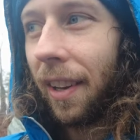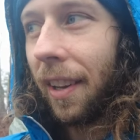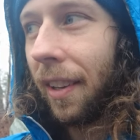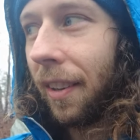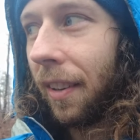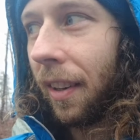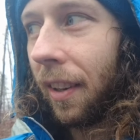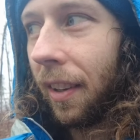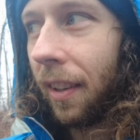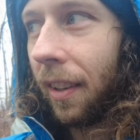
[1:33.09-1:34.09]
And
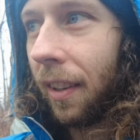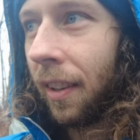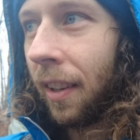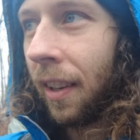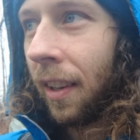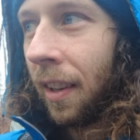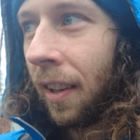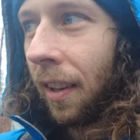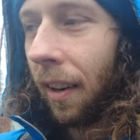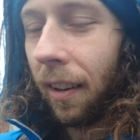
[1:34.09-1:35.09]

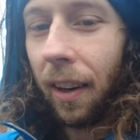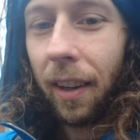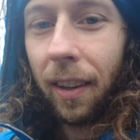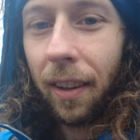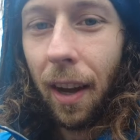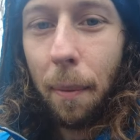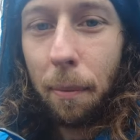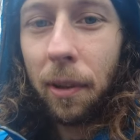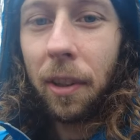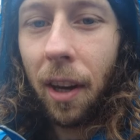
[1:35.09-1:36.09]
uh, all right, yeah, I'm
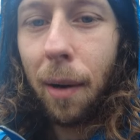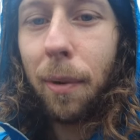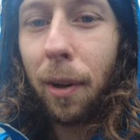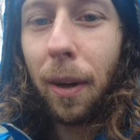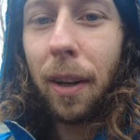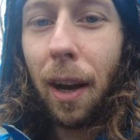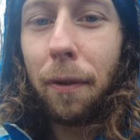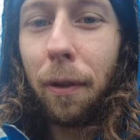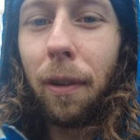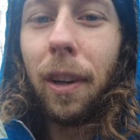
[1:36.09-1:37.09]
gonna put the camera away now
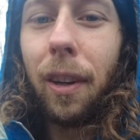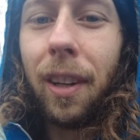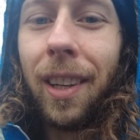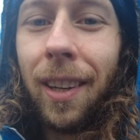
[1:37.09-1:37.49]
for real